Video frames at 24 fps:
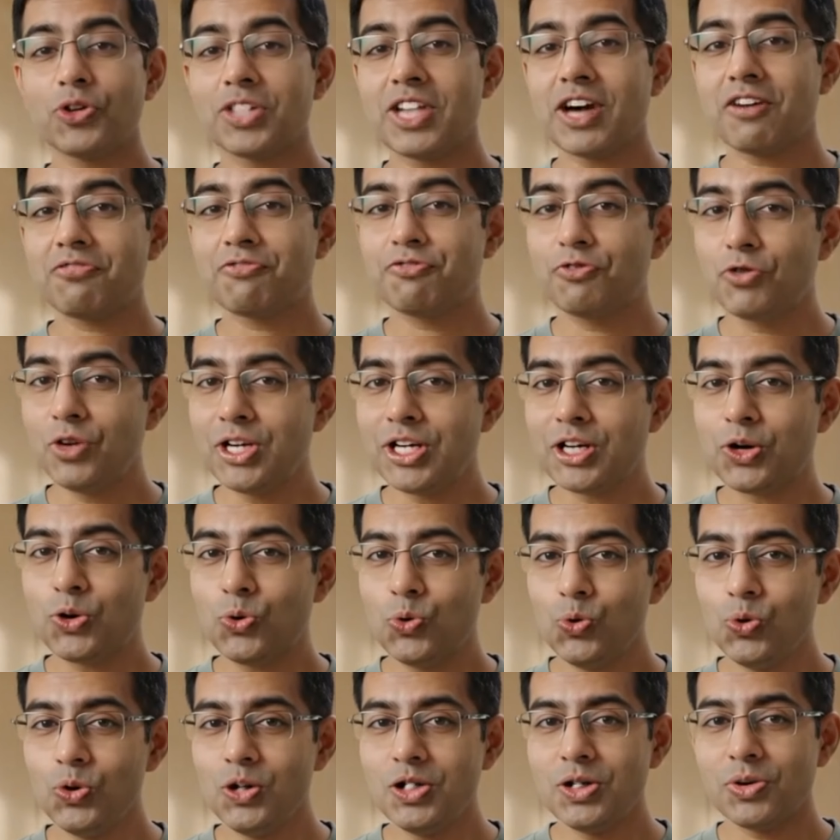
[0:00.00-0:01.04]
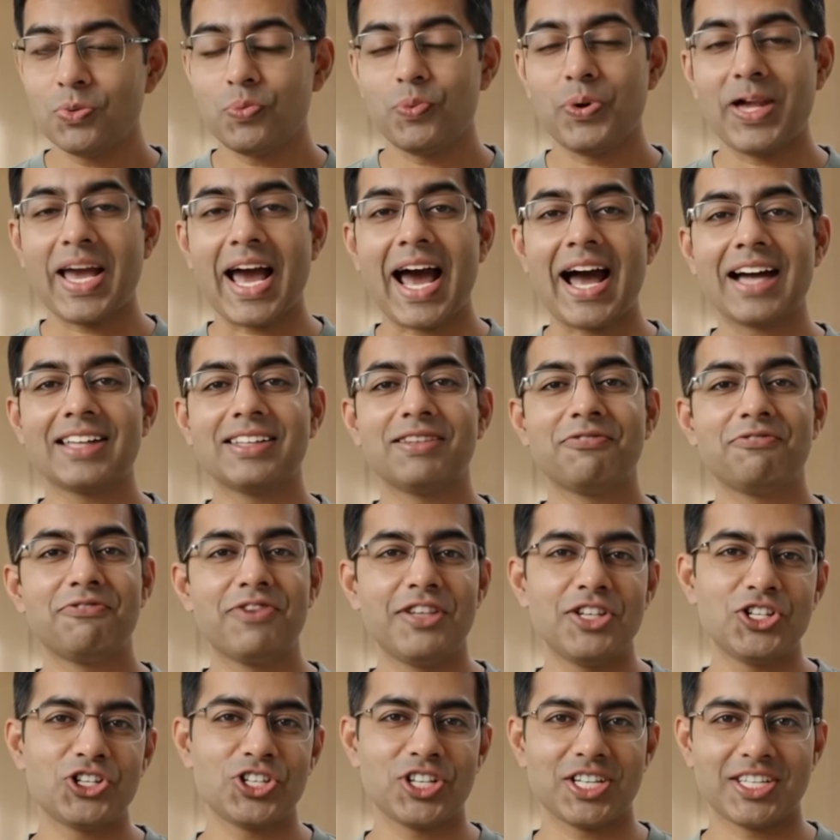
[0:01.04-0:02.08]
they are fully cooled, we add the
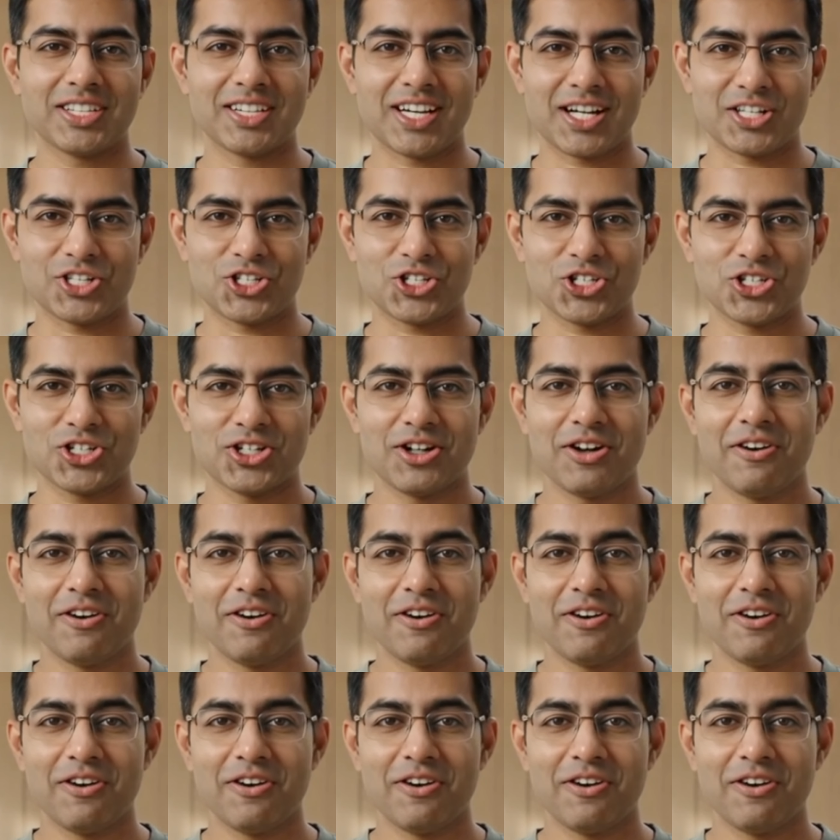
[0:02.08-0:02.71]
finishing touch.